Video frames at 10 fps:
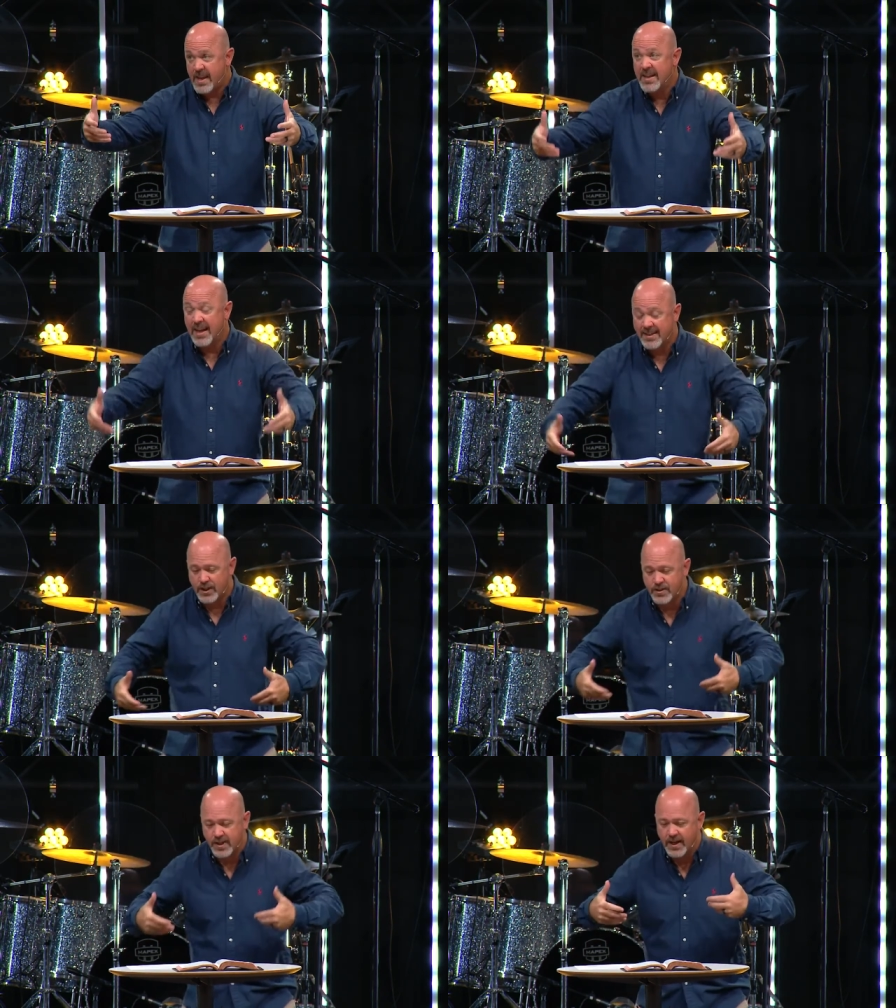Like
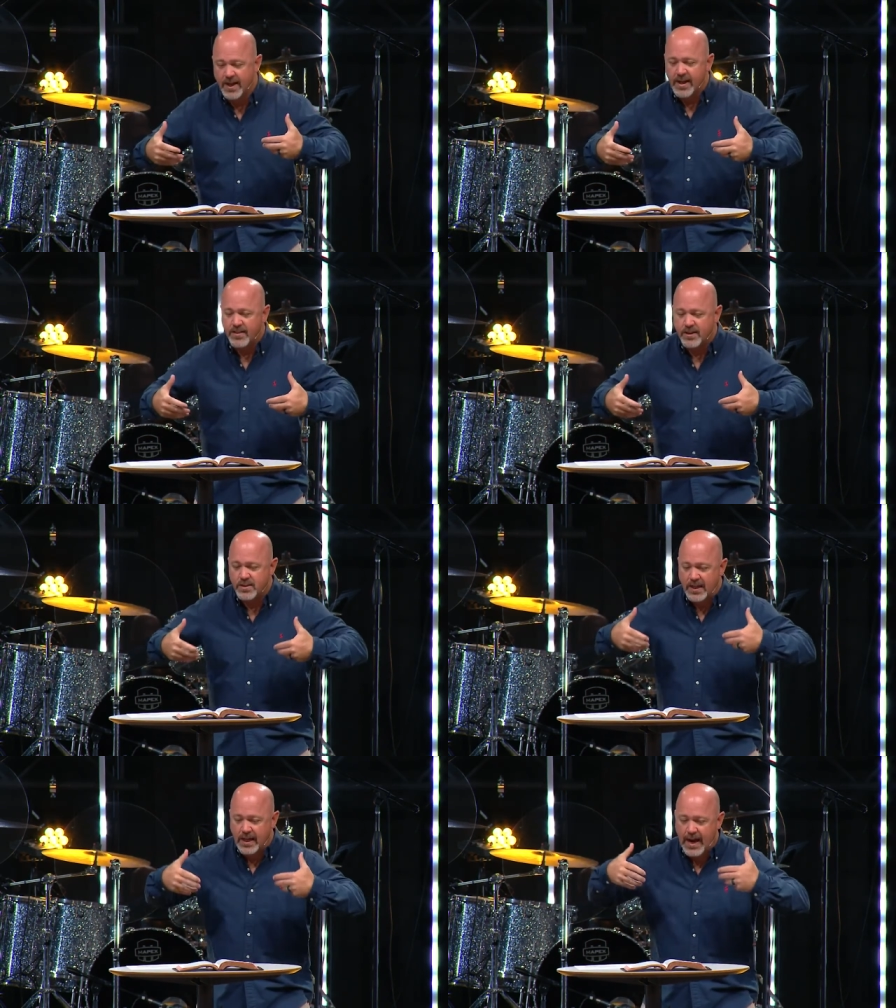there's a there's
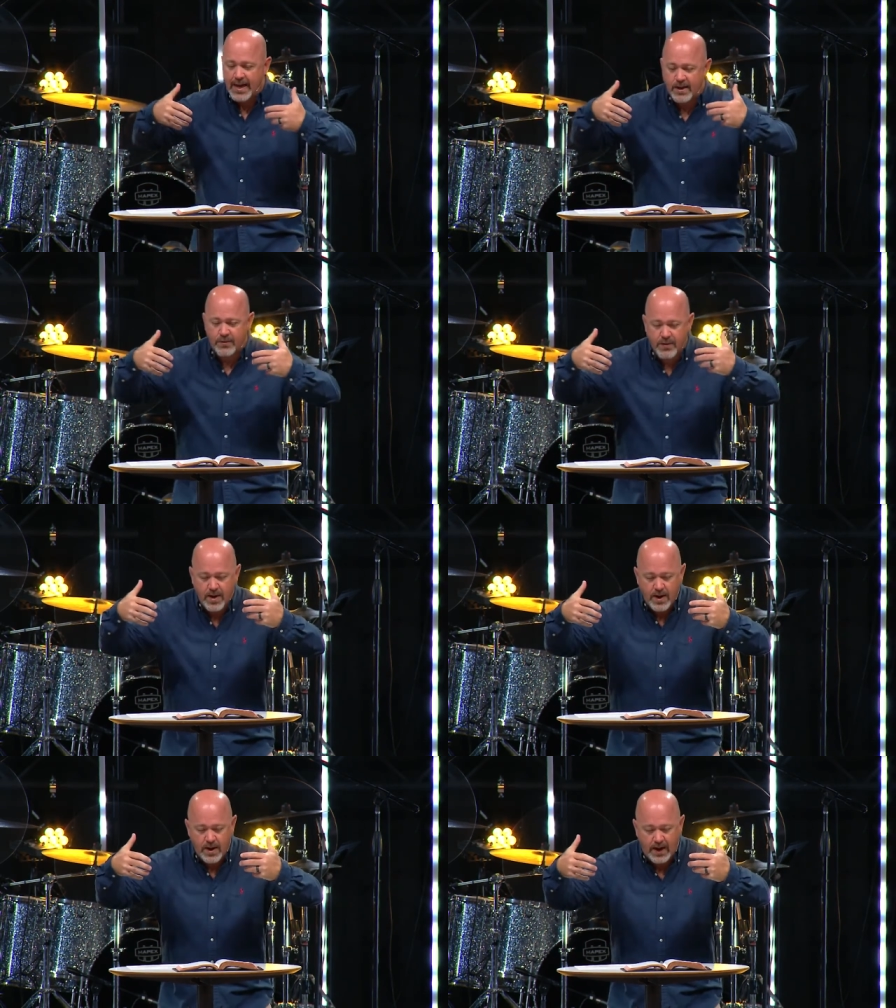a lot of
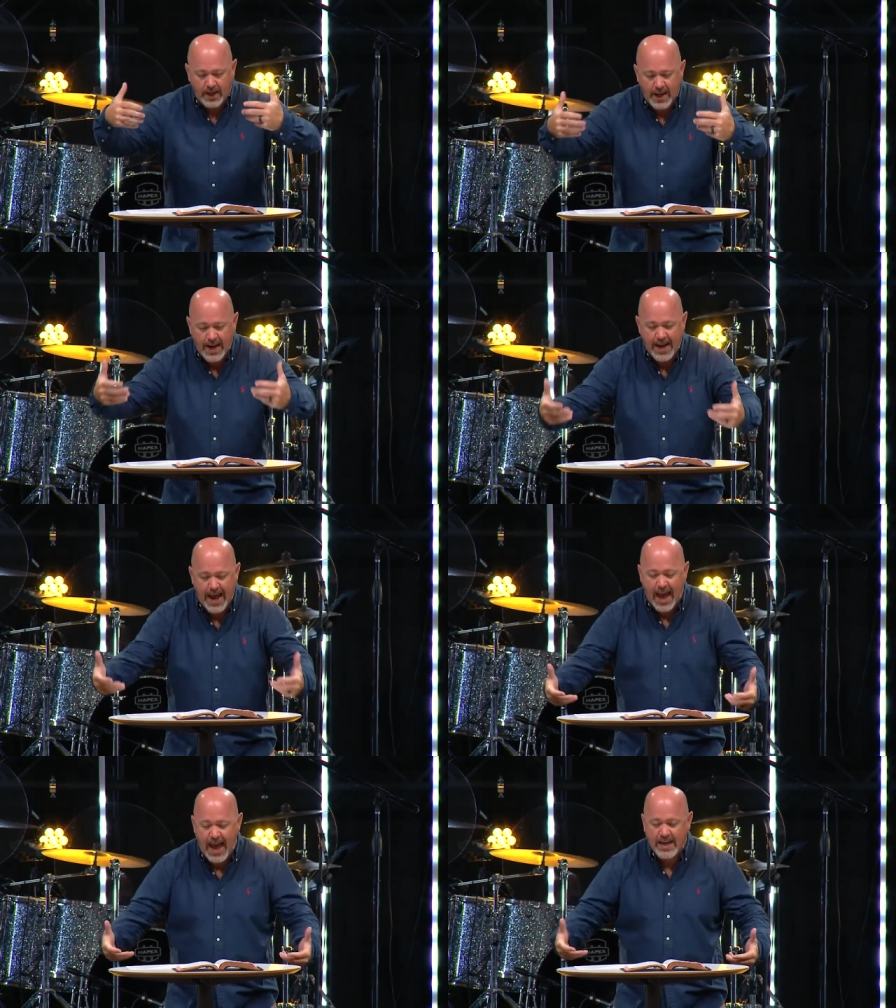a lot of
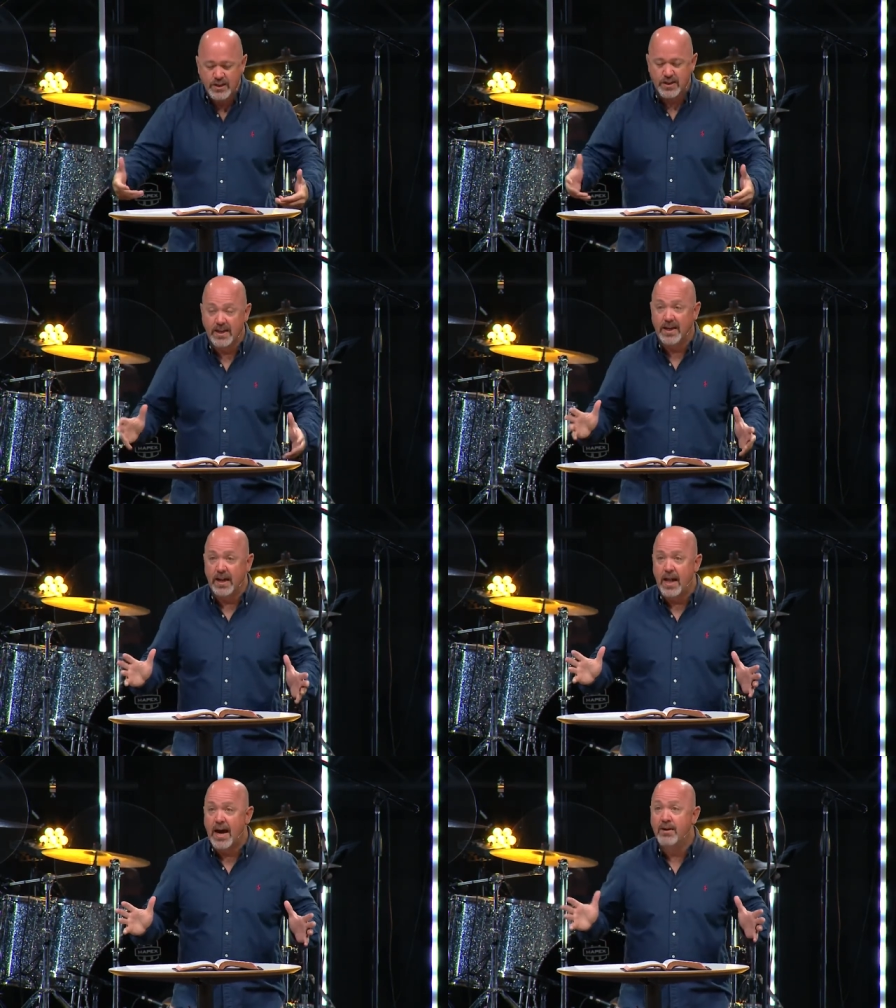action and a lot